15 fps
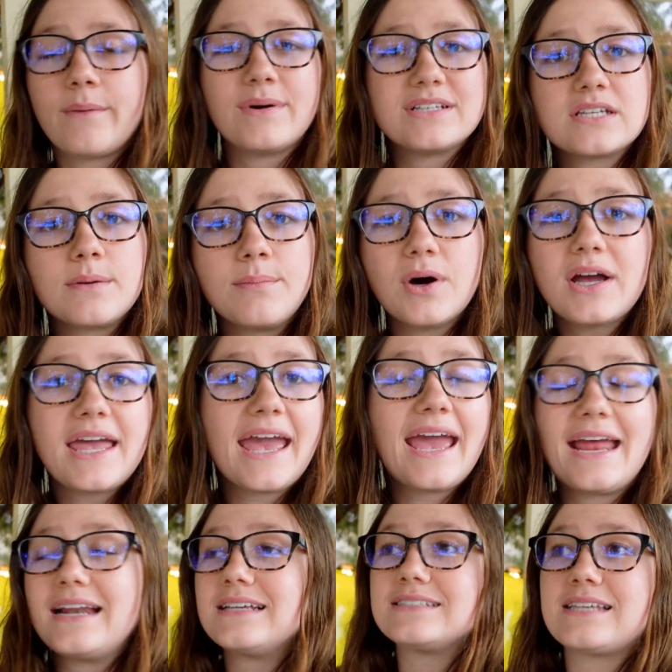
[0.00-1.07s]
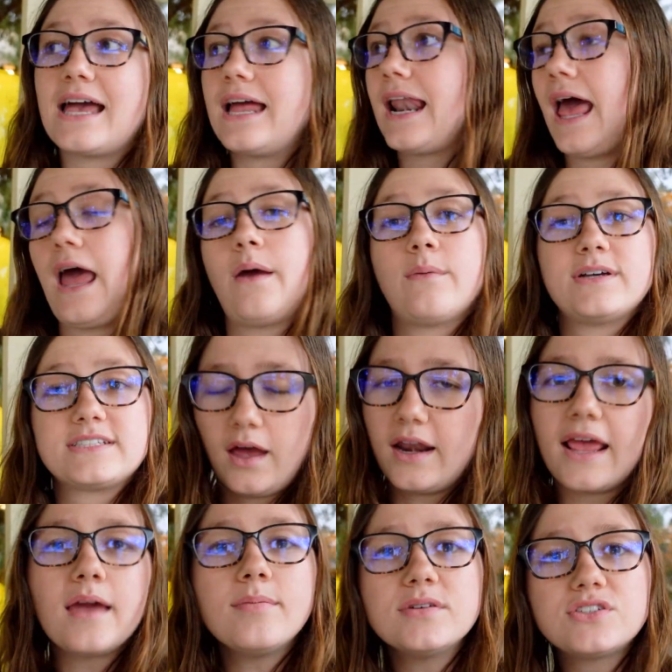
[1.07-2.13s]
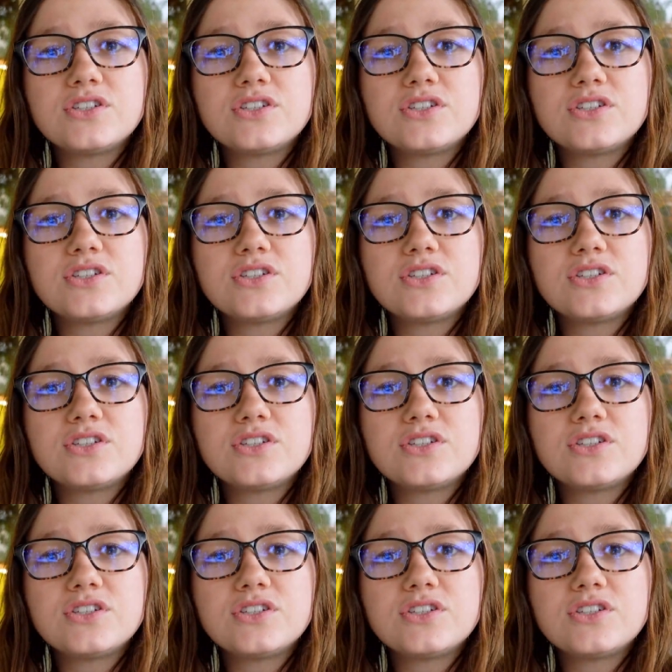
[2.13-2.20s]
went to book it and it said I was unable